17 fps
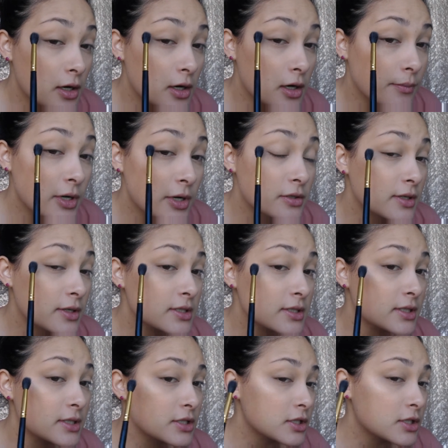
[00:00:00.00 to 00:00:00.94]

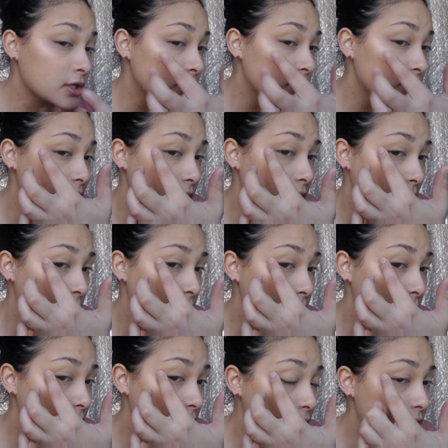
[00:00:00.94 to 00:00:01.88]
transition
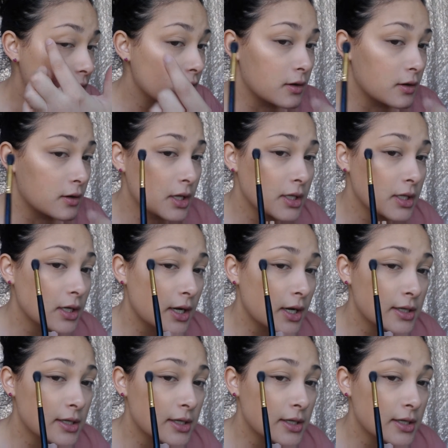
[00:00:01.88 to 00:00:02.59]
here, and then I